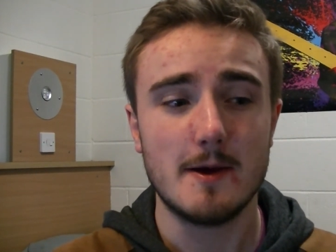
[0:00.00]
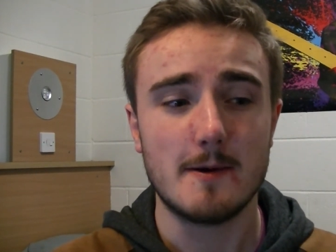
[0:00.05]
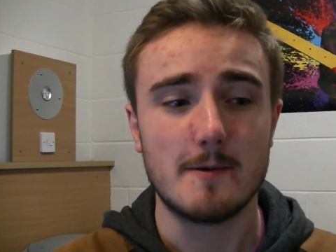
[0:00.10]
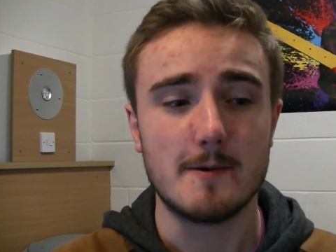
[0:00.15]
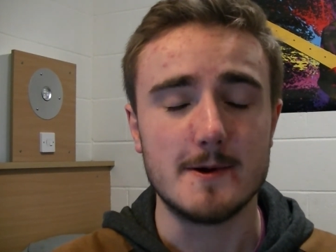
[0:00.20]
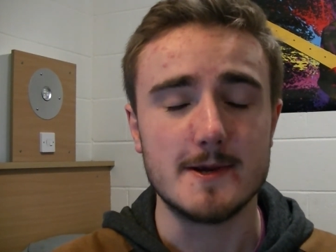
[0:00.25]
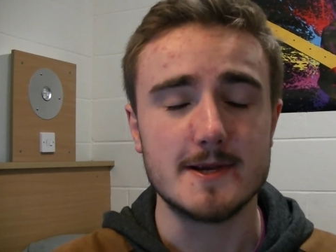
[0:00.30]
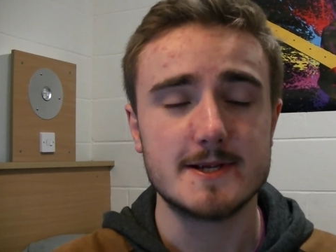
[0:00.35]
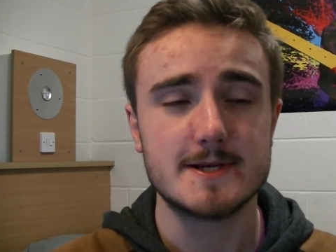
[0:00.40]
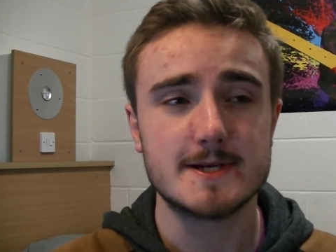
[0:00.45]

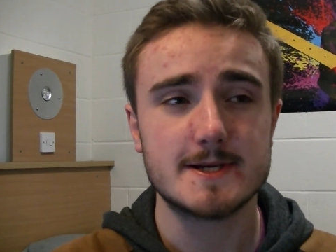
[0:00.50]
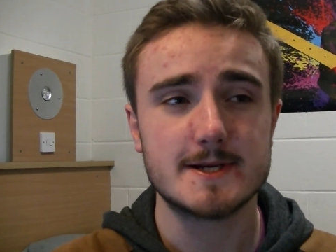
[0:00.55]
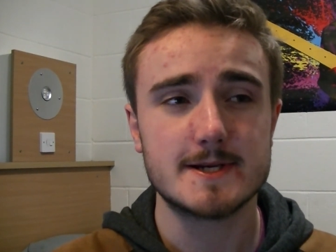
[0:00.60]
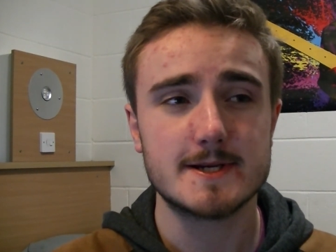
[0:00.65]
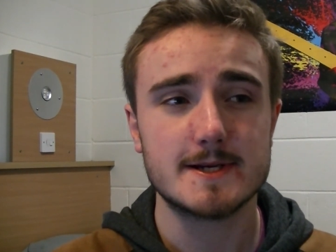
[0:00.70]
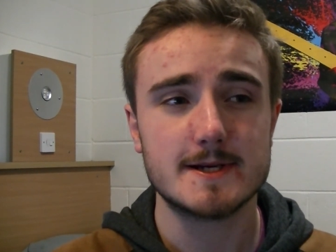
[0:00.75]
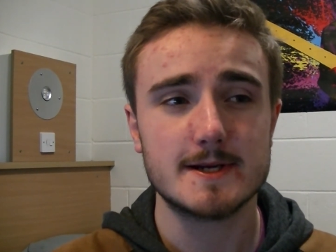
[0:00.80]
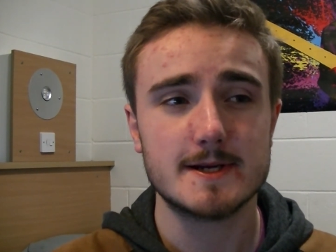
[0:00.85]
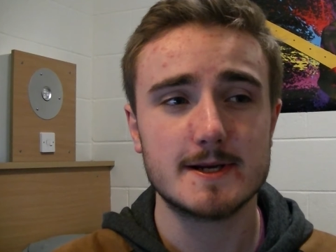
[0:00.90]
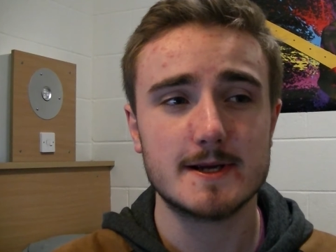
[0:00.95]
which
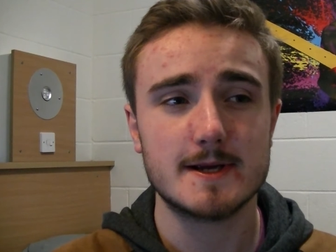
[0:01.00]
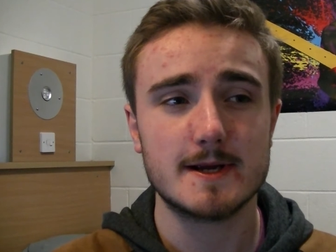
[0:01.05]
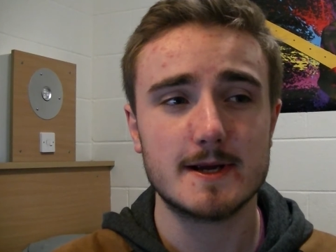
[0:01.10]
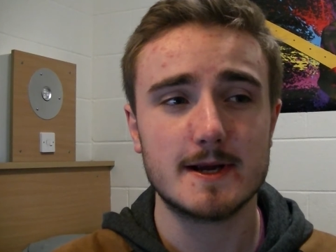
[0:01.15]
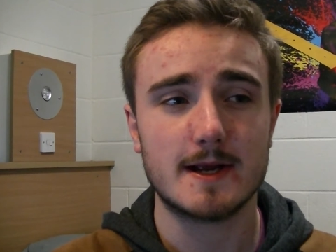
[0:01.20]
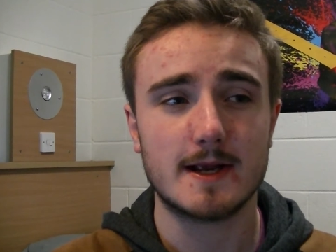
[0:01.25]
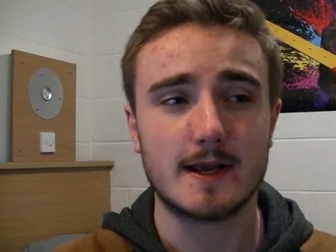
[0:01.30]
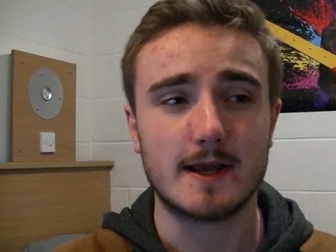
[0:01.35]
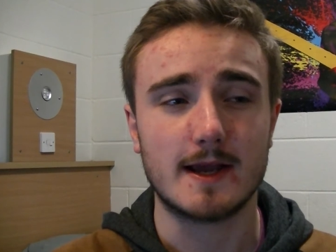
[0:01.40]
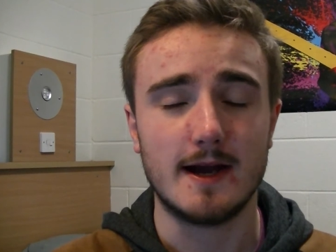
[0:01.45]

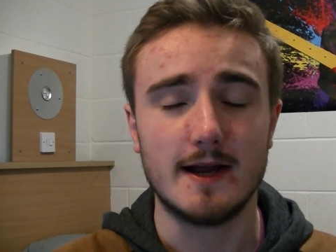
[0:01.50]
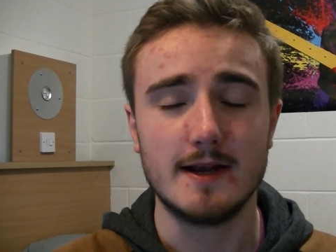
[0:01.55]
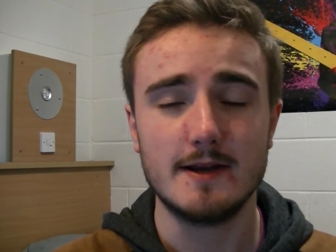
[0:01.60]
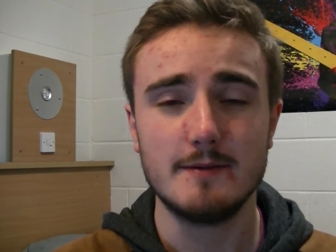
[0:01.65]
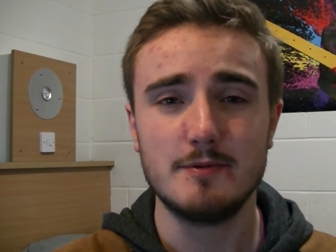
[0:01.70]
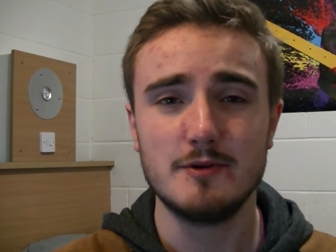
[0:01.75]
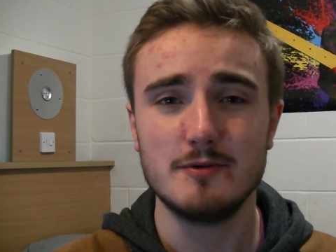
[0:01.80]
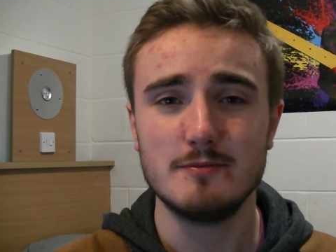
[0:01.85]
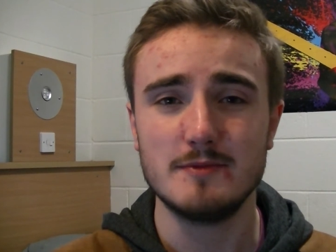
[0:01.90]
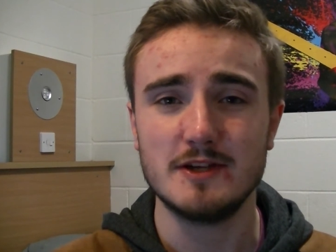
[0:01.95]
kind of
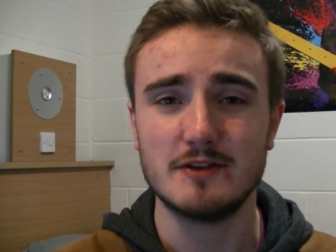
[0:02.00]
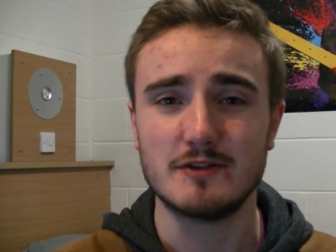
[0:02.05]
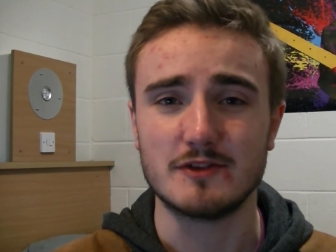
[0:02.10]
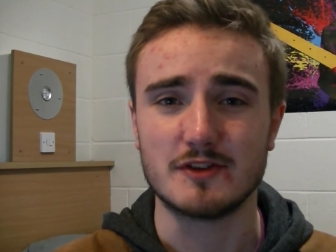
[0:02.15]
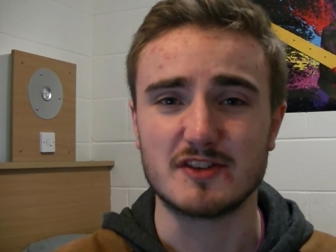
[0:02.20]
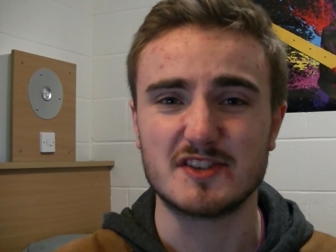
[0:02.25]
put me on the